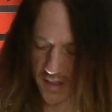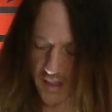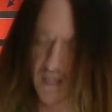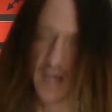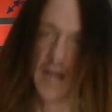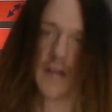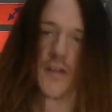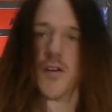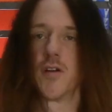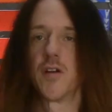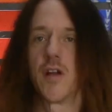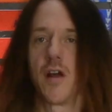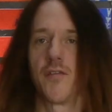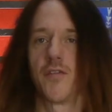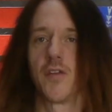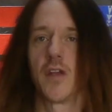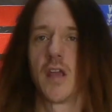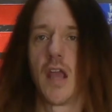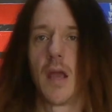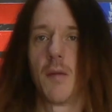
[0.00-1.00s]
I turned off the
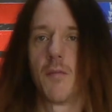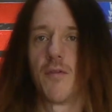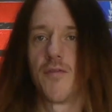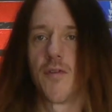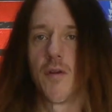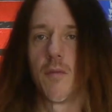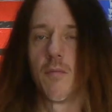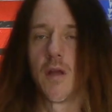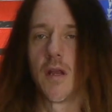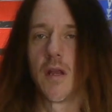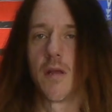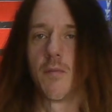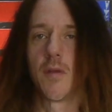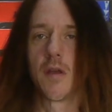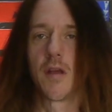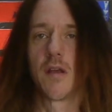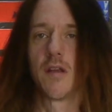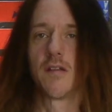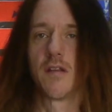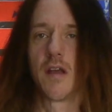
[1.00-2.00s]
camera for a minute
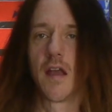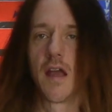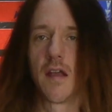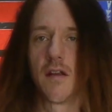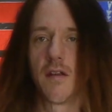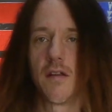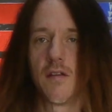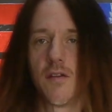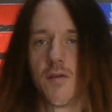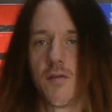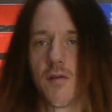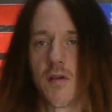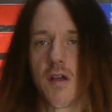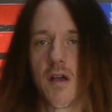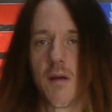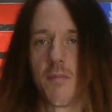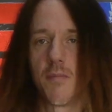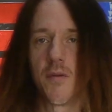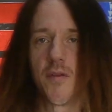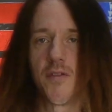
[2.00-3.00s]
because I had to do a
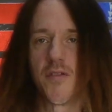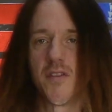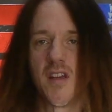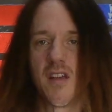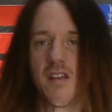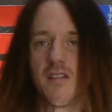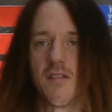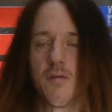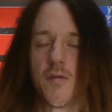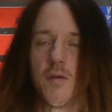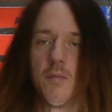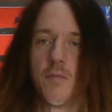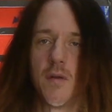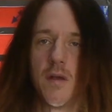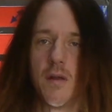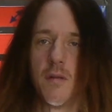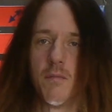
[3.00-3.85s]
couple of things that would be